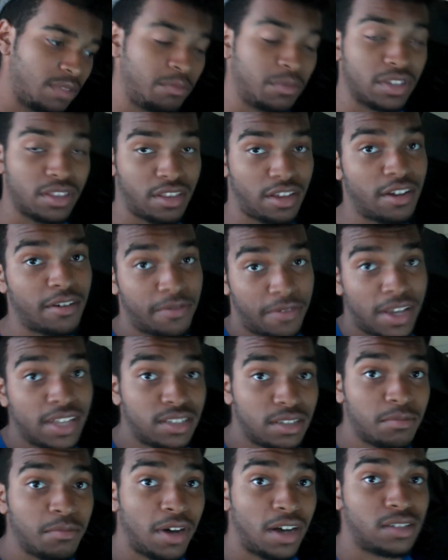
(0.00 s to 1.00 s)
But they're
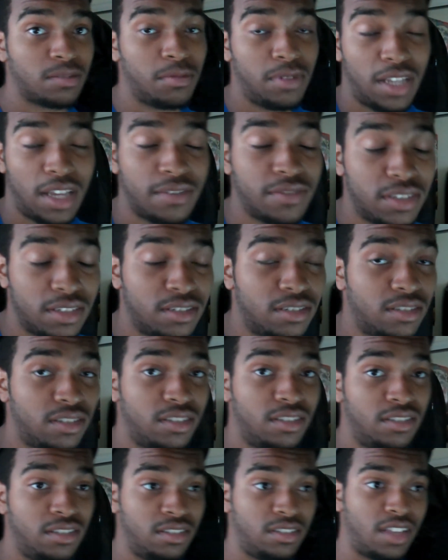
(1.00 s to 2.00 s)
facing possible life
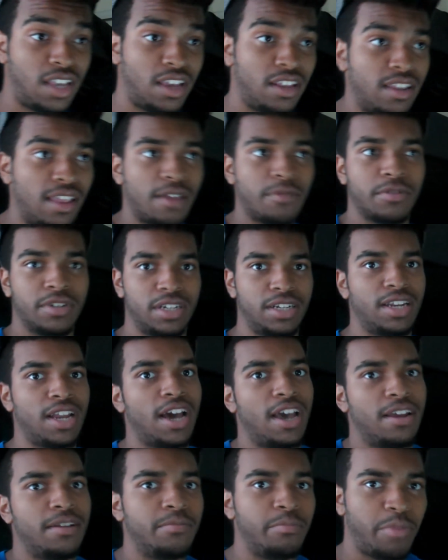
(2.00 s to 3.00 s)
sentences and they were
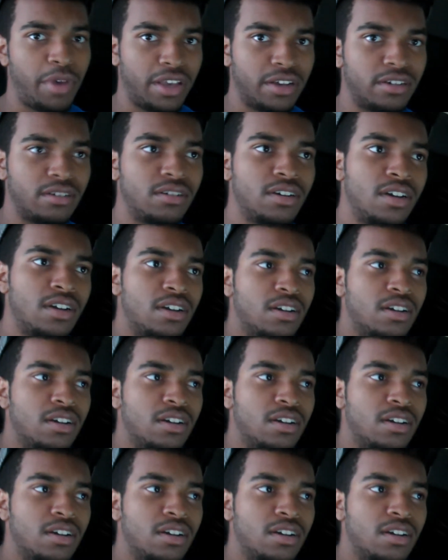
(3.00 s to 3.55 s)
denied bail.